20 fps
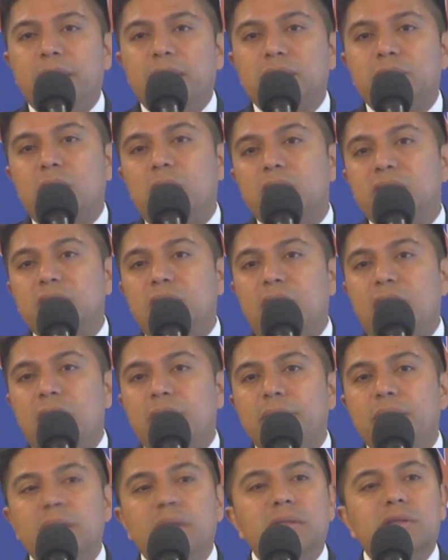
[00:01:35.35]
And it's our
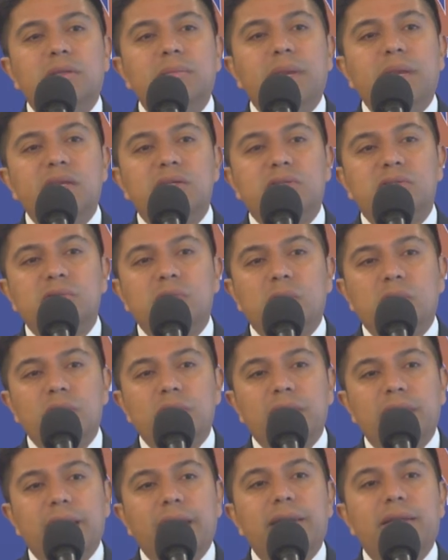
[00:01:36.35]
job to make
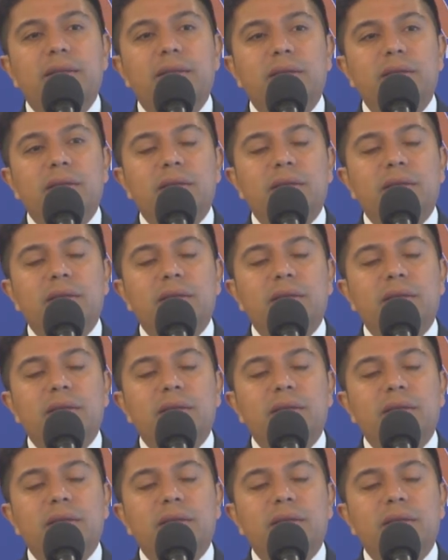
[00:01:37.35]
sure that